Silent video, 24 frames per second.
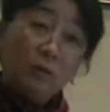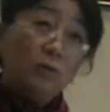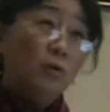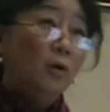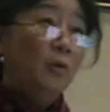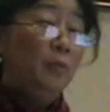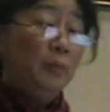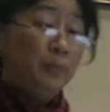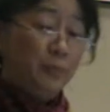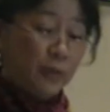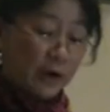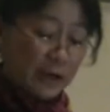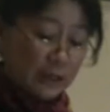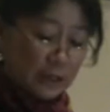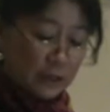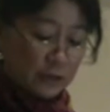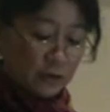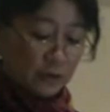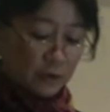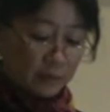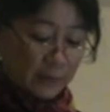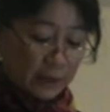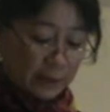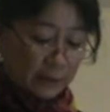Or
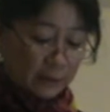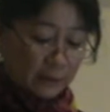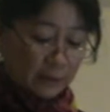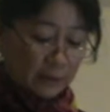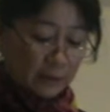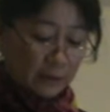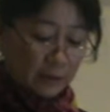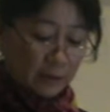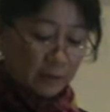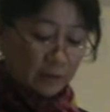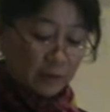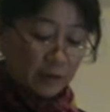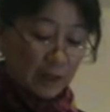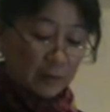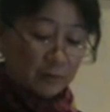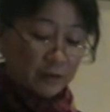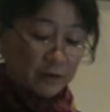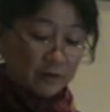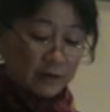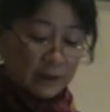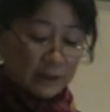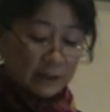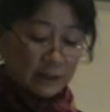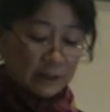brainstorming without
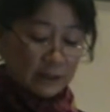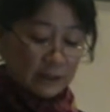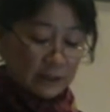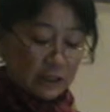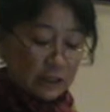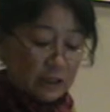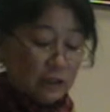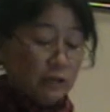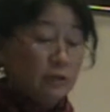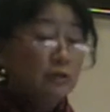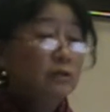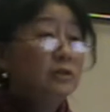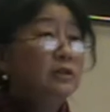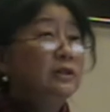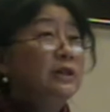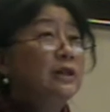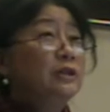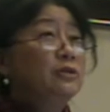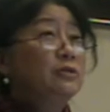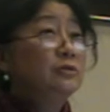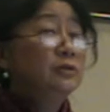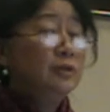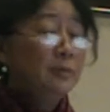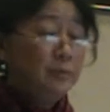providing additional
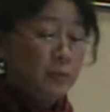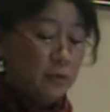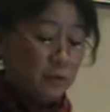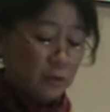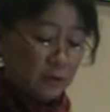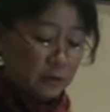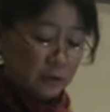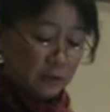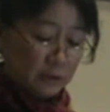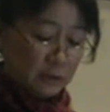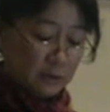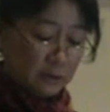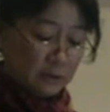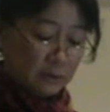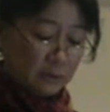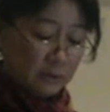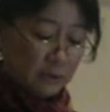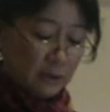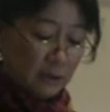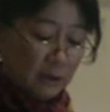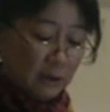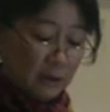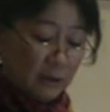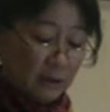contextual support.
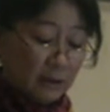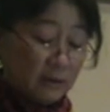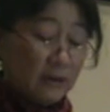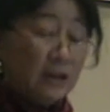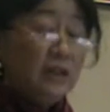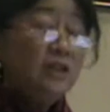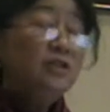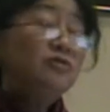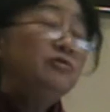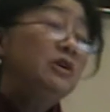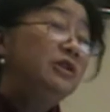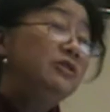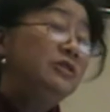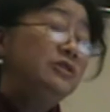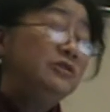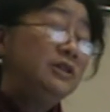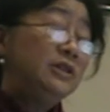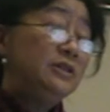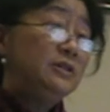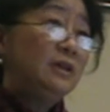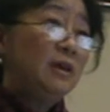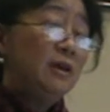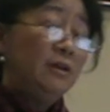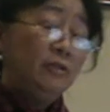These
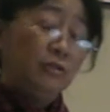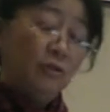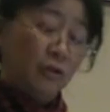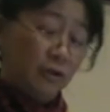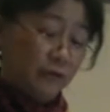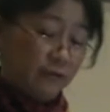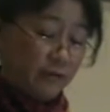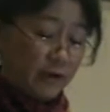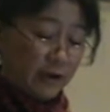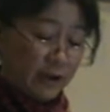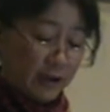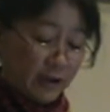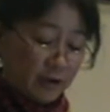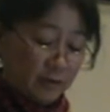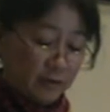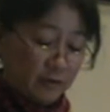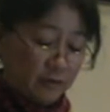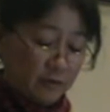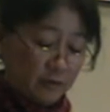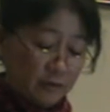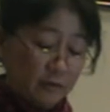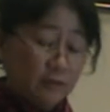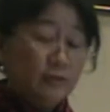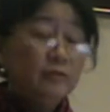strategies are not very
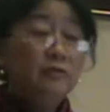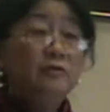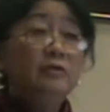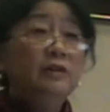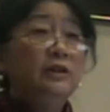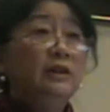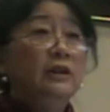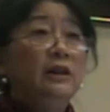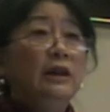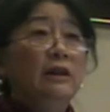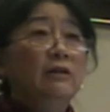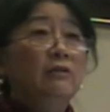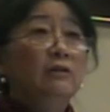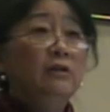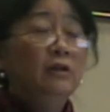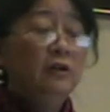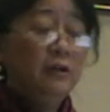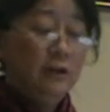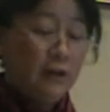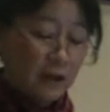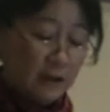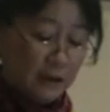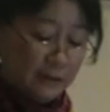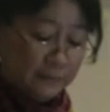helpful for the EAL
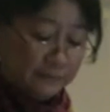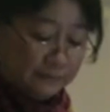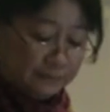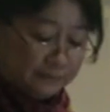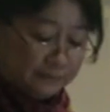learner.